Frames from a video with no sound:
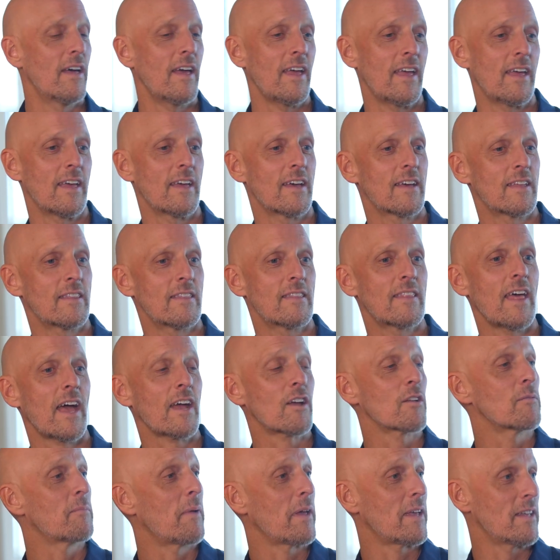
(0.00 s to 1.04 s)
and that
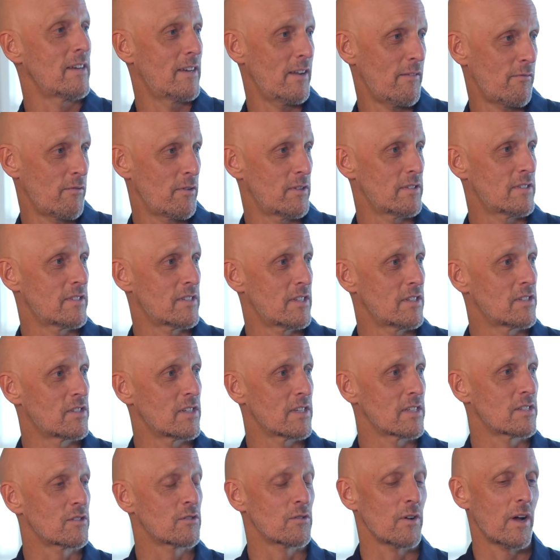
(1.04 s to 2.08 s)
could make a difference to
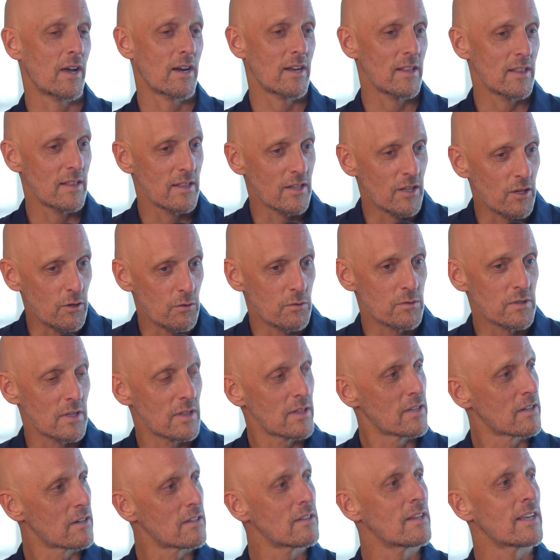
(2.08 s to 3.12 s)
just try to use a
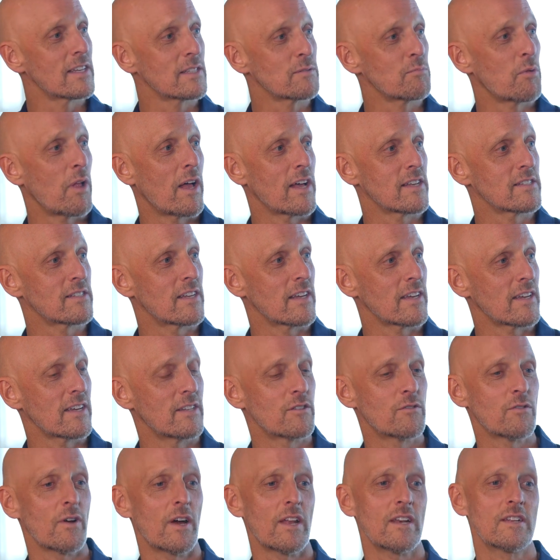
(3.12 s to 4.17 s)
little less plastic and
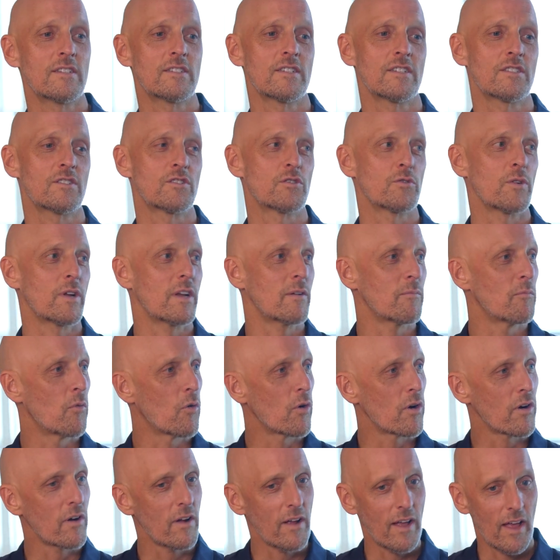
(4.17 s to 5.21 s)
try to just drink
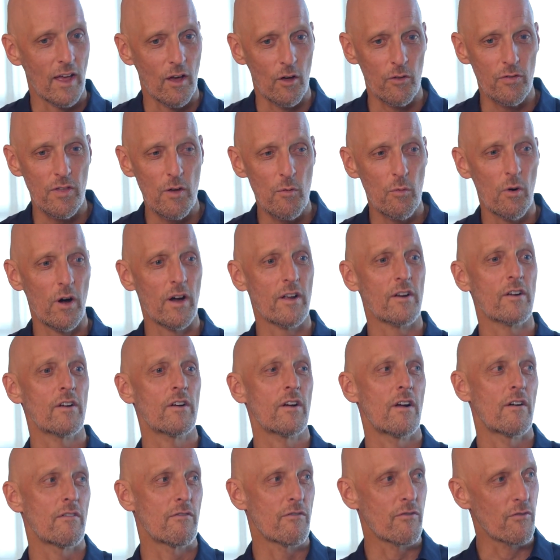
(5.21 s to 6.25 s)
more healthy water
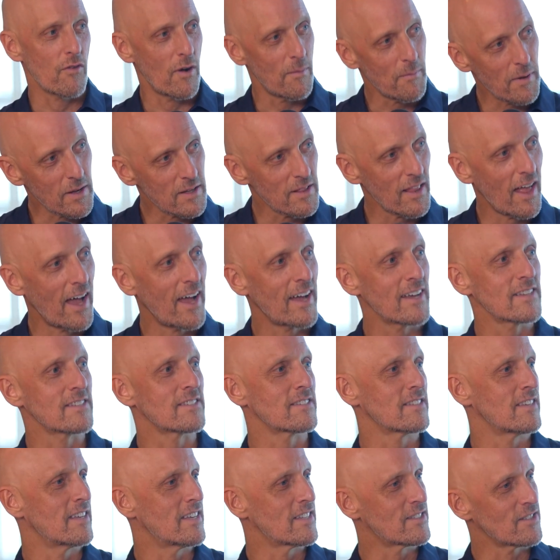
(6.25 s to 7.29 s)
from a
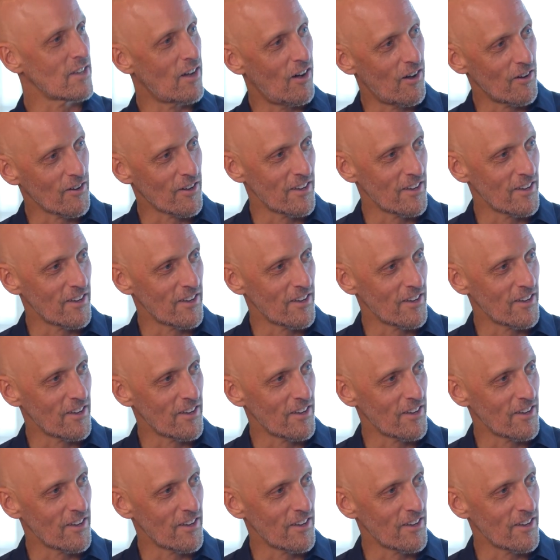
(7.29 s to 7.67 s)
glass. It's all